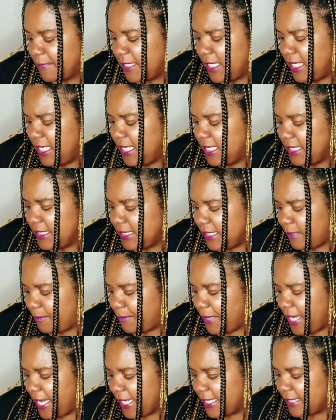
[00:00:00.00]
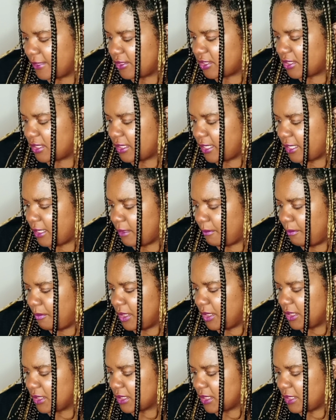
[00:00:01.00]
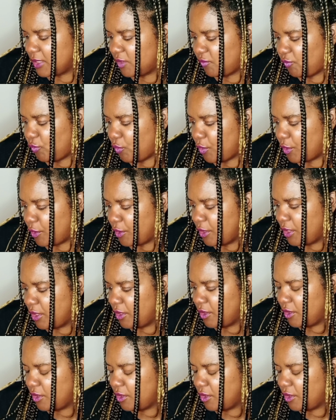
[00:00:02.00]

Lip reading: It said a package slip. Is this for the